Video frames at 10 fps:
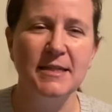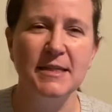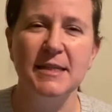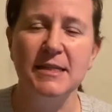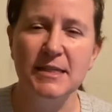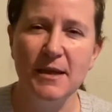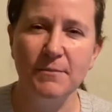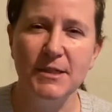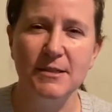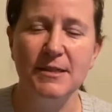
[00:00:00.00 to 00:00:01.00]
an
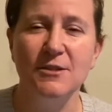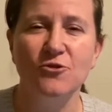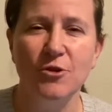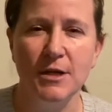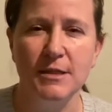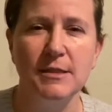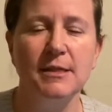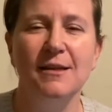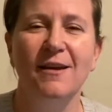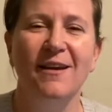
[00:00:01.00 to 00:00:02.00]
acceptance and trust
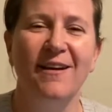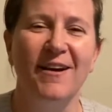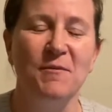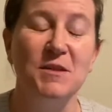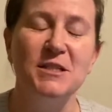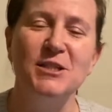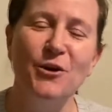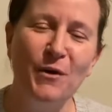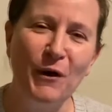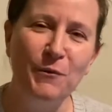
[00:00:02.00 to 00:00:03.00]
um, that's
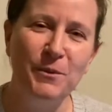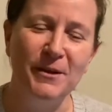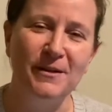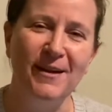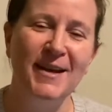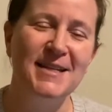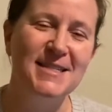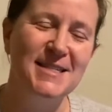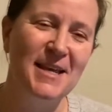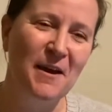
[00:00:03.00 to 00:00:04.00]
so open. And
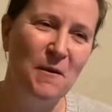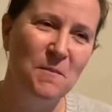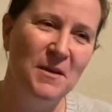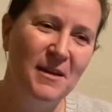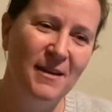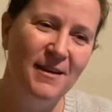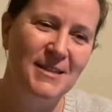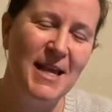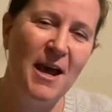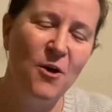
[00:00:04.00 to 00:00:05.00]
it's, um, it's
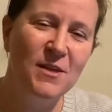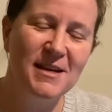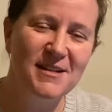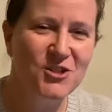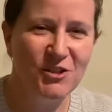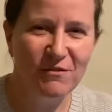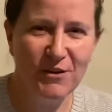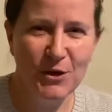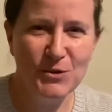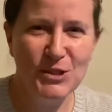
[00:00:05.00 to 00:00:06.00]
how that energy
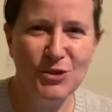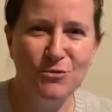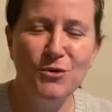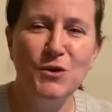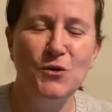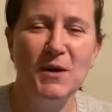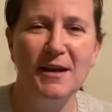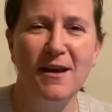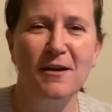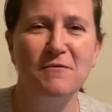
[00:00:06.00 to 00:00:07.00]
flows through you in
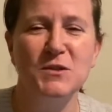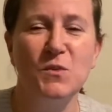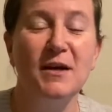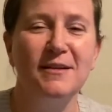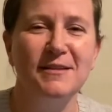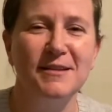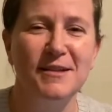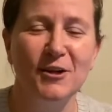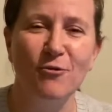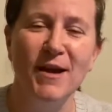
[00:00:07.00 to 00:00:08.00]
life as well
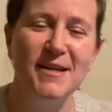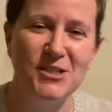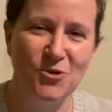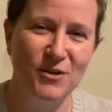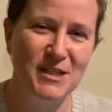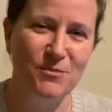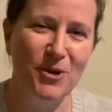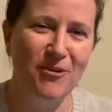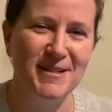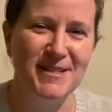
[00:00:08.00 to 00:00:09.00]
that creates your
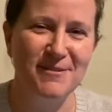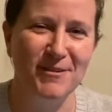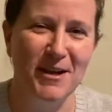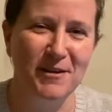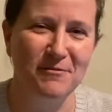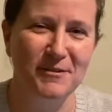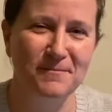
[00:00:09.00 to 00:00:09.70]
experience of life.